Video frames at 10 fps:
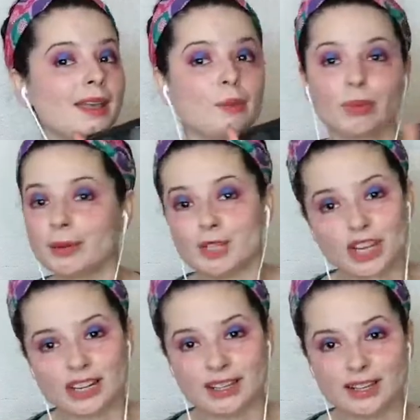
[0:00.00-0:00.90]
pretty much
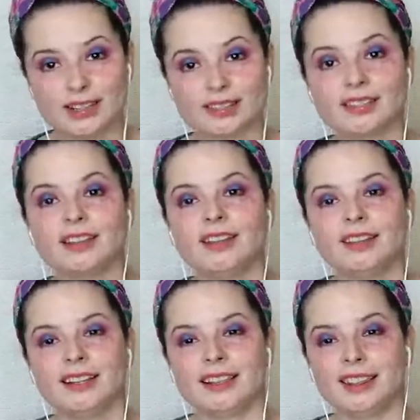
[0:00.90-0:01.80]
any of these,
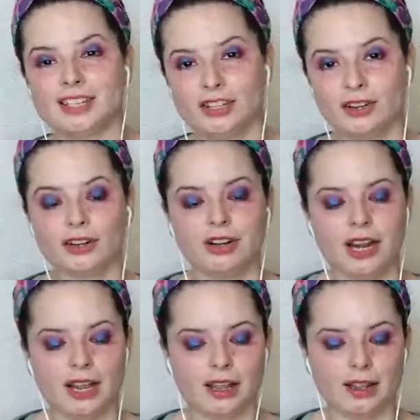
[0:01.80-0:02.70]
they turn
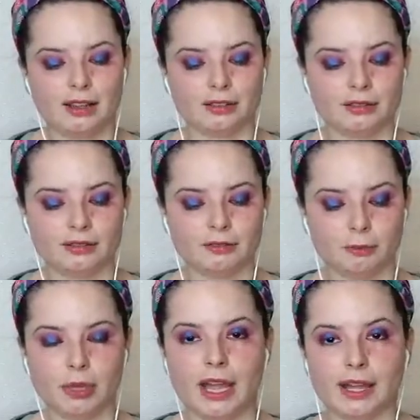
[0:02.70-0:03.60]
a
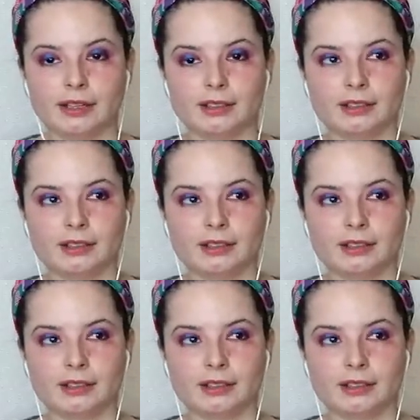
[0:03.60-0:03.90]
black